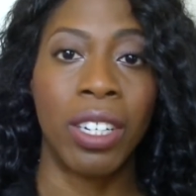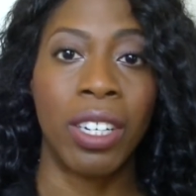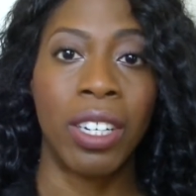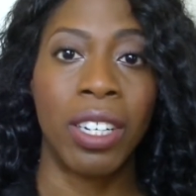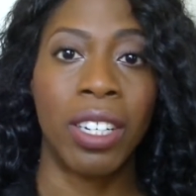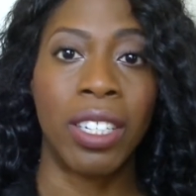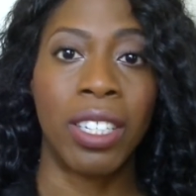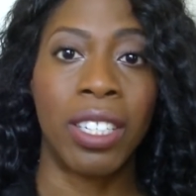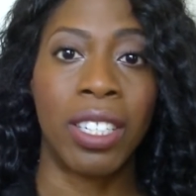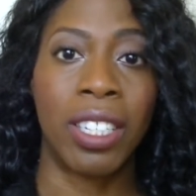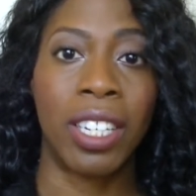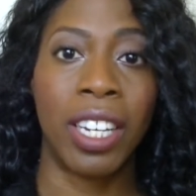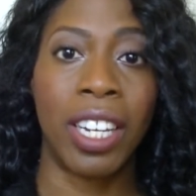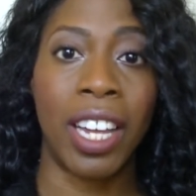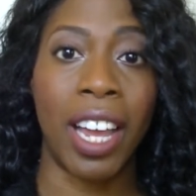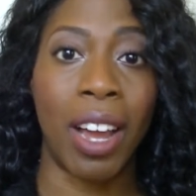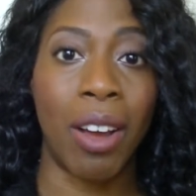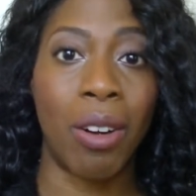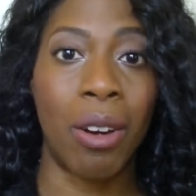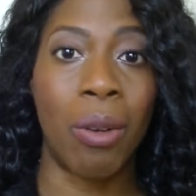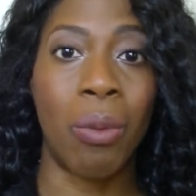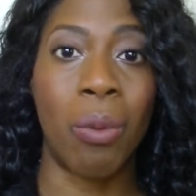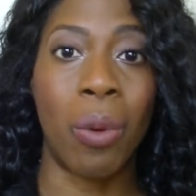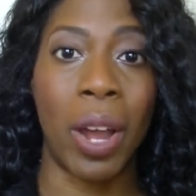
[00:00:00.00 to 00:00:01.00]
seek
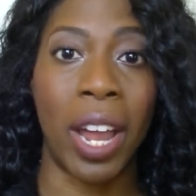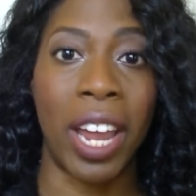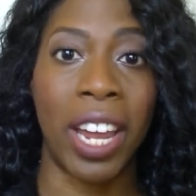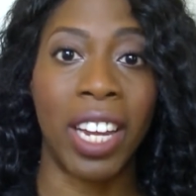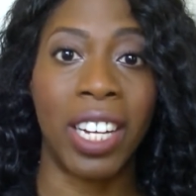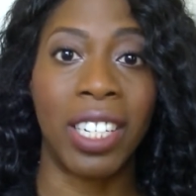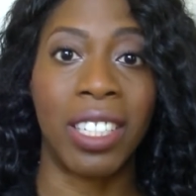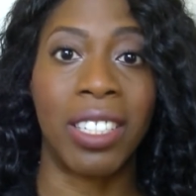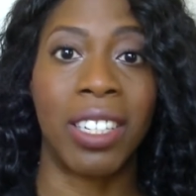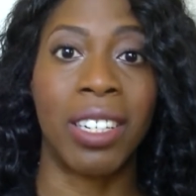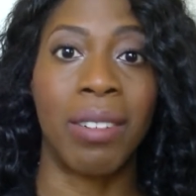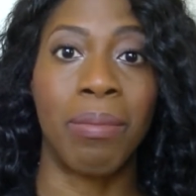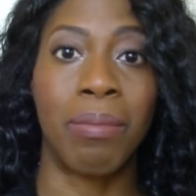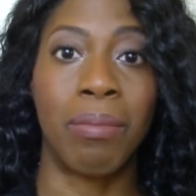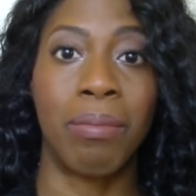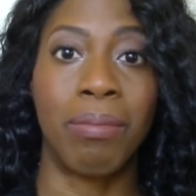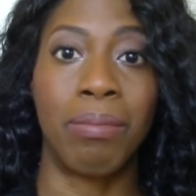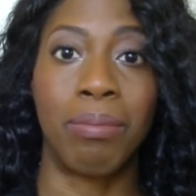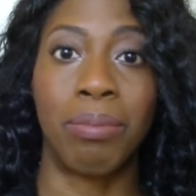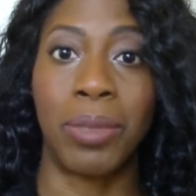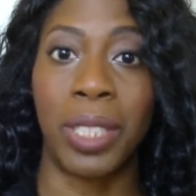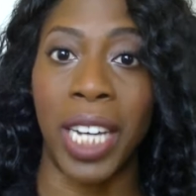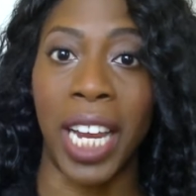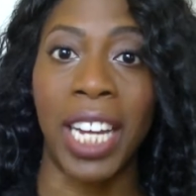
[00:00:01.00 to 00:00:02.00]
out a way to
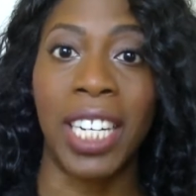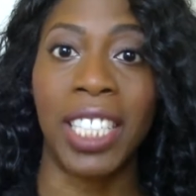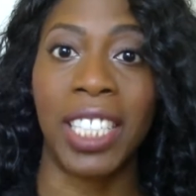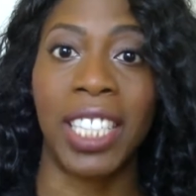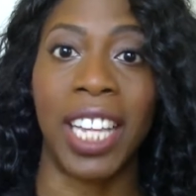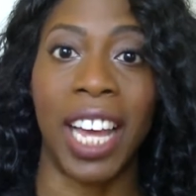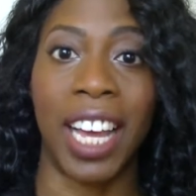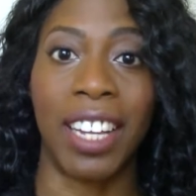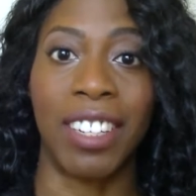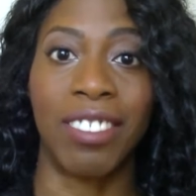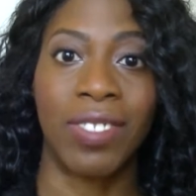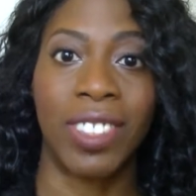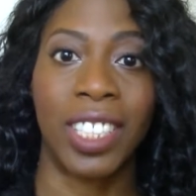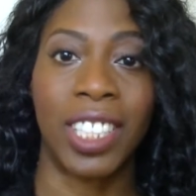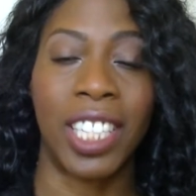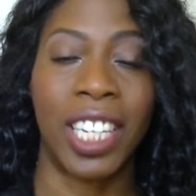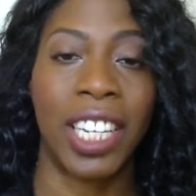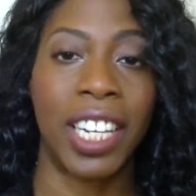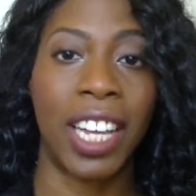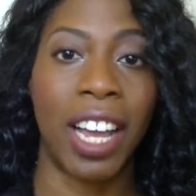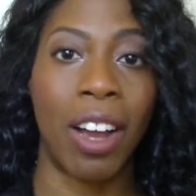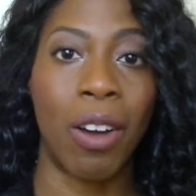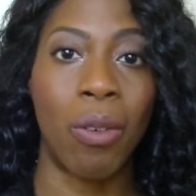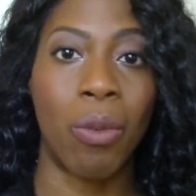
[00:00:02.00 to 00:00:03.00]
change that.
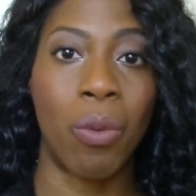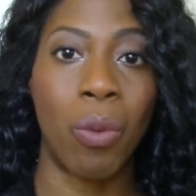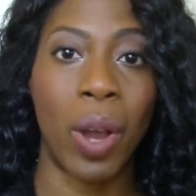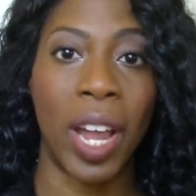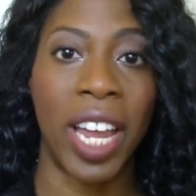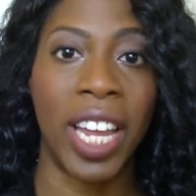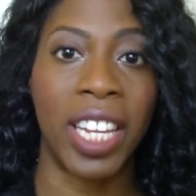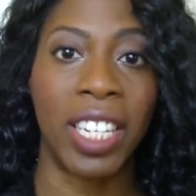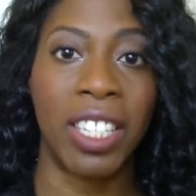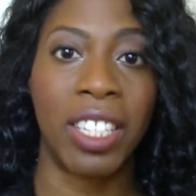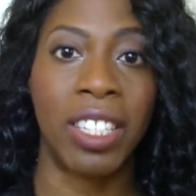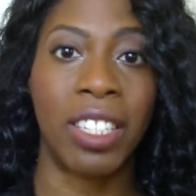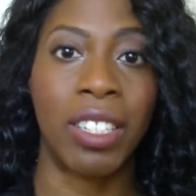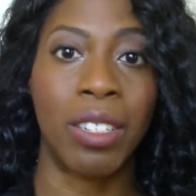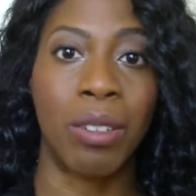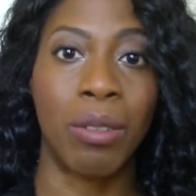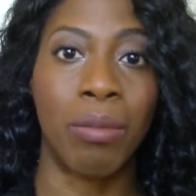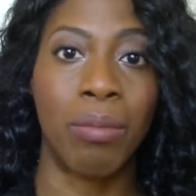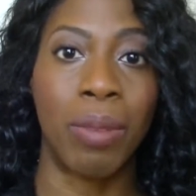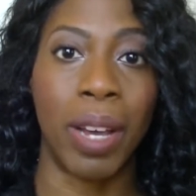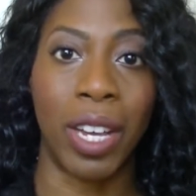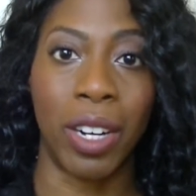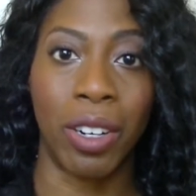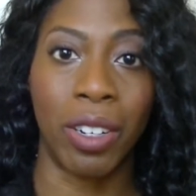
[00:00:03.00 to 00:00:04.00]
Seek out ways to
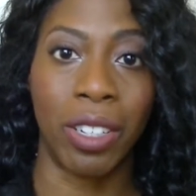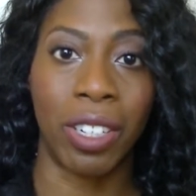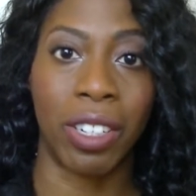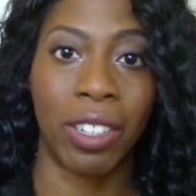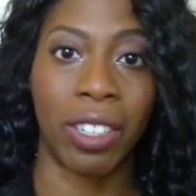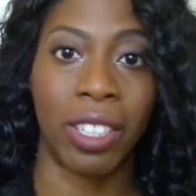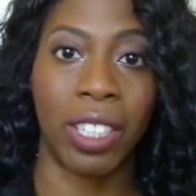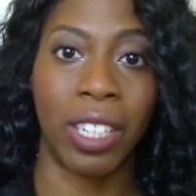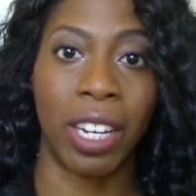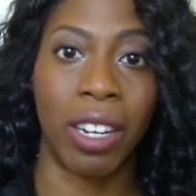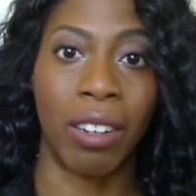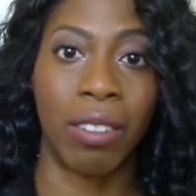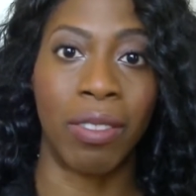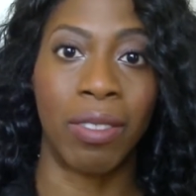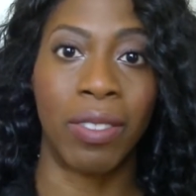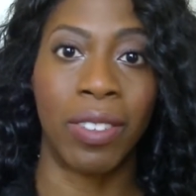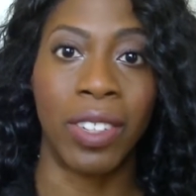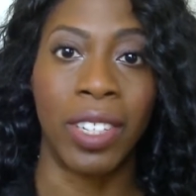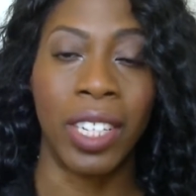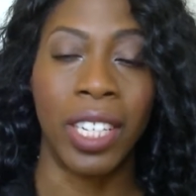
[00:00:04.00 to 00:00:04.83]
better yourself.